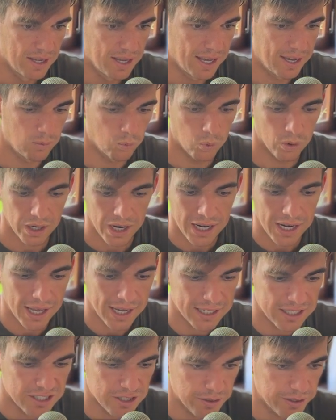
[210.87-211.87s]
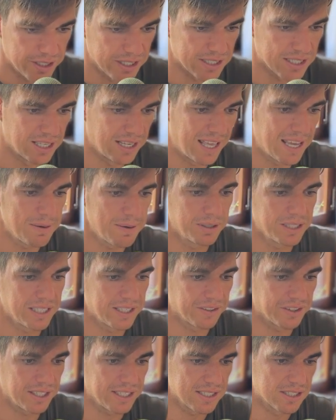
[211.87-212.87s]
And what I like doing is
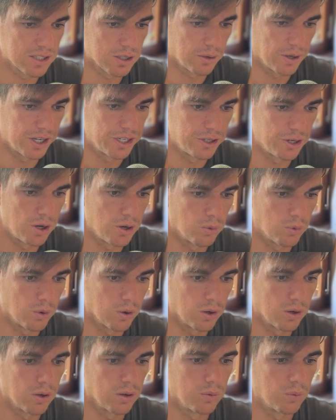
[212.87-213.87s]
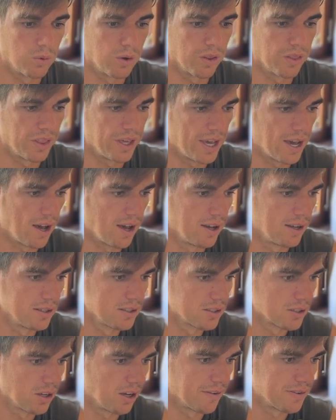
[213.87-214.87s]
labeling these so I know what they are.
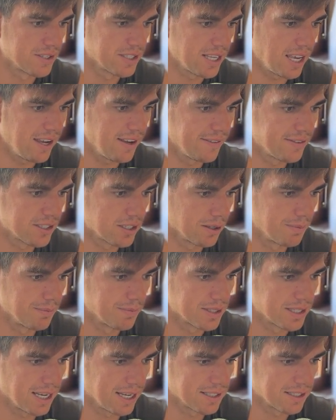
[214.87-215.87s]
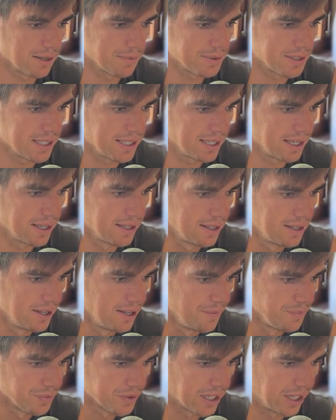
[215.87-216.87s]
So I've saved some setups here.
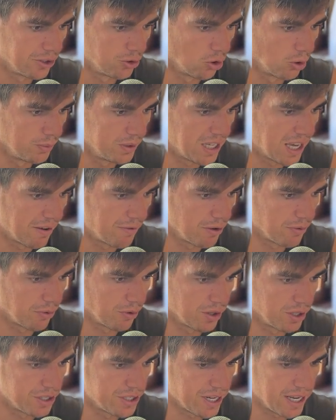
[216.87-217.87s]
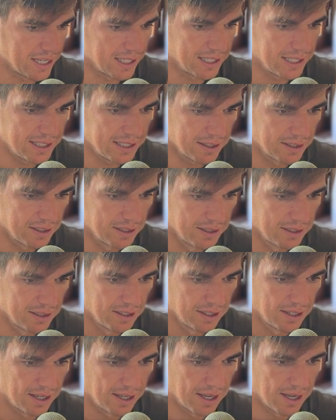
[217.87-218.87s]
I normally have it for the daily,
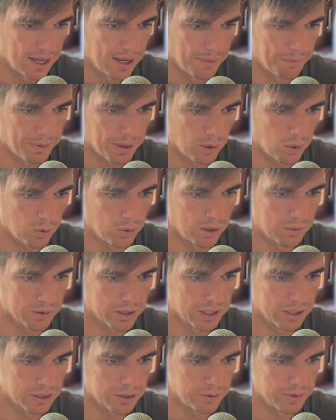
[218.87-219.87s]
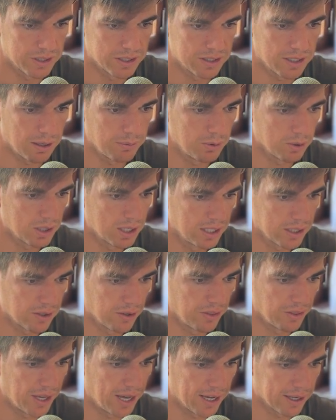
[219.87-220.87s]
but all I'm going to do is double click
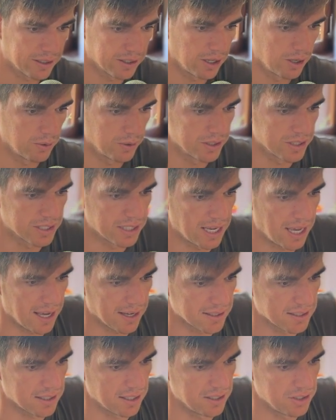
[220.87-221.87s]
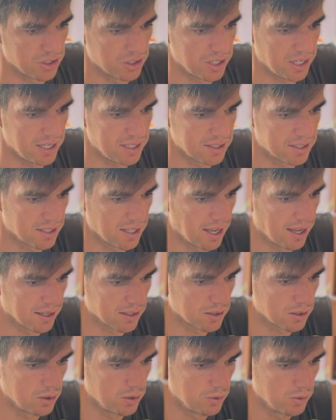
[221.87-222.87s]
on that, go on text, and change
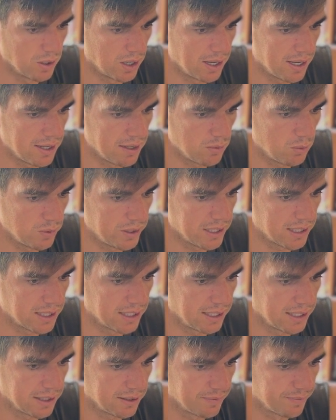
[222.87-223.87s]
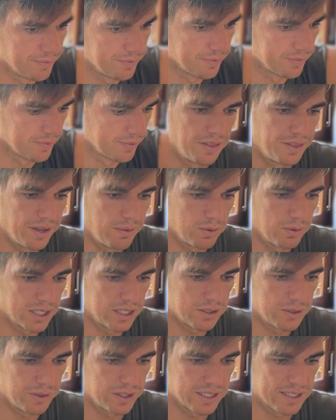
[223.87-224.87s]
that to a weekly. Then we're going
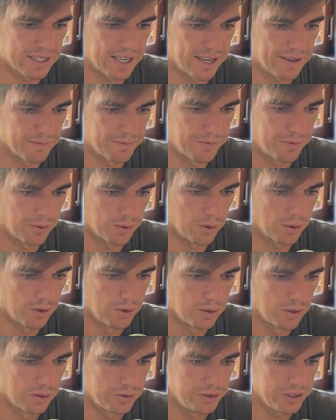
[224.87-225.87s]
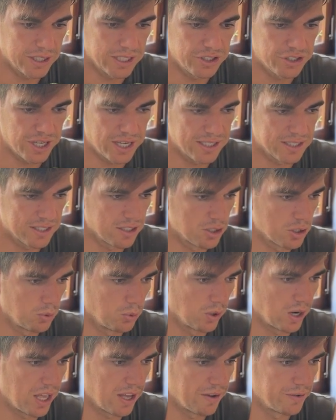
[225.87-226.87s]
to do the same for, you can change this to
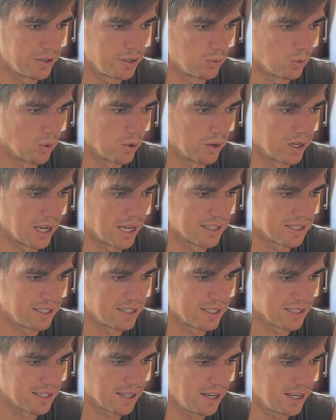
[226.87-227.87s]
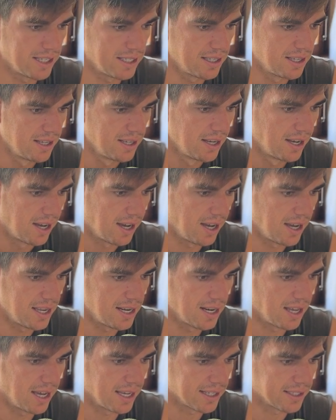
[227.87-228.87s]
whatever you want as a design. I
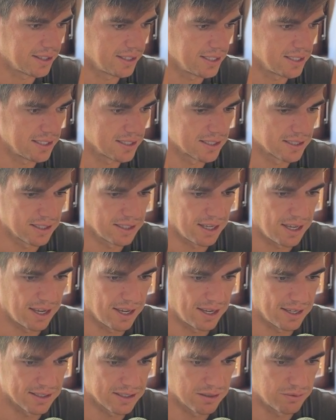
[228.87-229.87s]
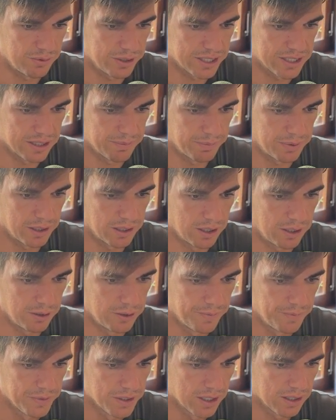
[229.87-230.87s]
like these as written
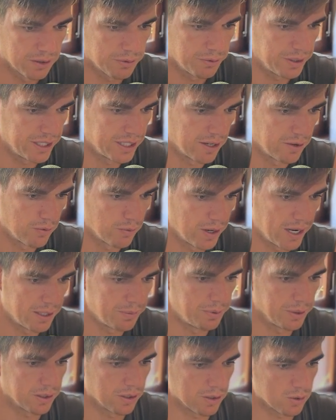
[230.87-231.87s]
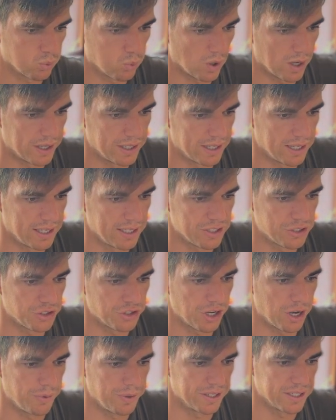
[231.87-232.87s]
below, green and red, because one is
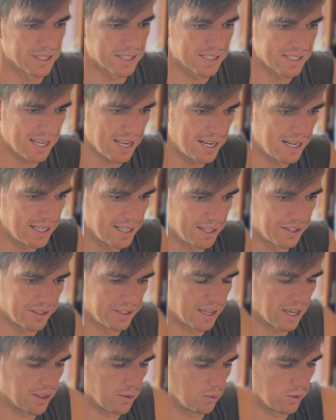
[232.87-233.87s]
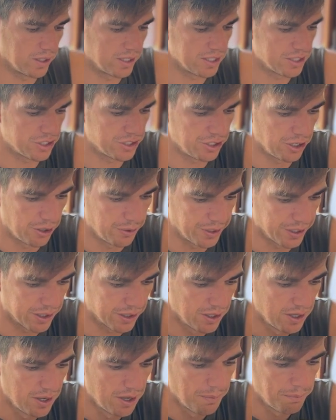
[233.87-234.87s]
showing selling and the other one is
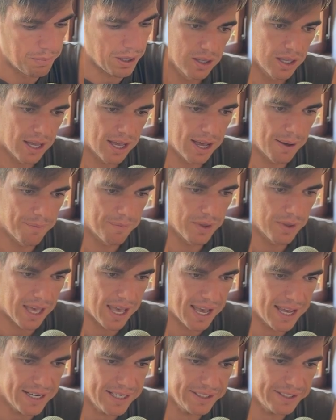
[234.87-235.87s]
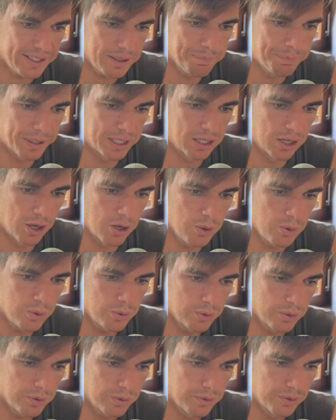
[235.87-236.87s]
showing anything
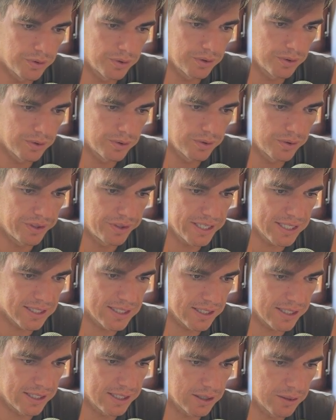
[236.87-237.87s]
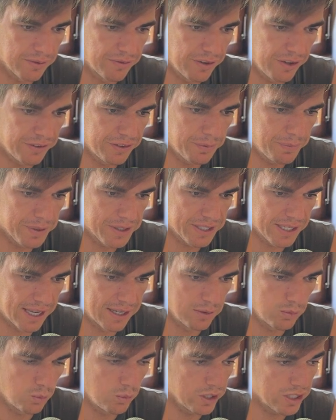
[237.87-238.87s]
below this
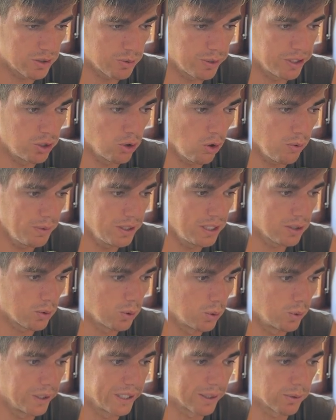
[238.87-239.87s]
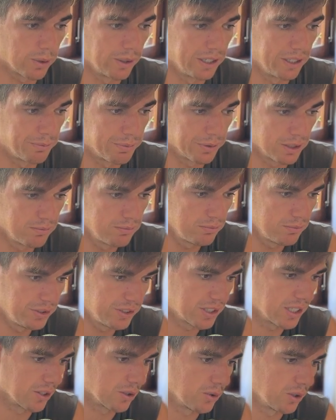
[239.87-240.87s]
50%, which we normally call equilibrium. You
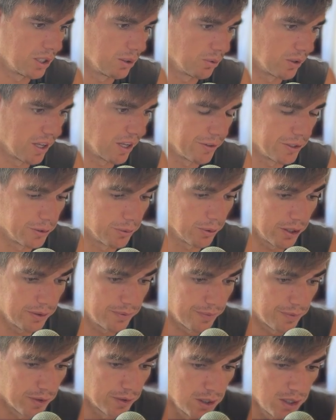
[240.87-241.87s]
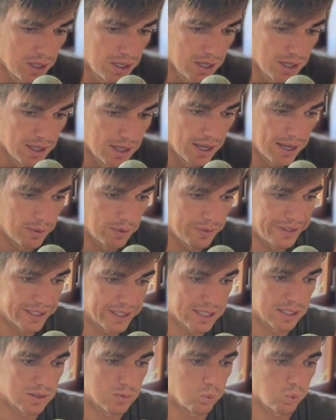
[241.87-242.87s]
can call it whatever you want.
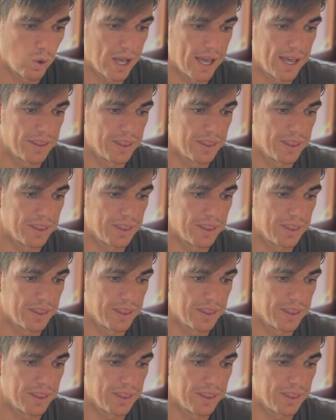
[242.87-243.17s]
This is where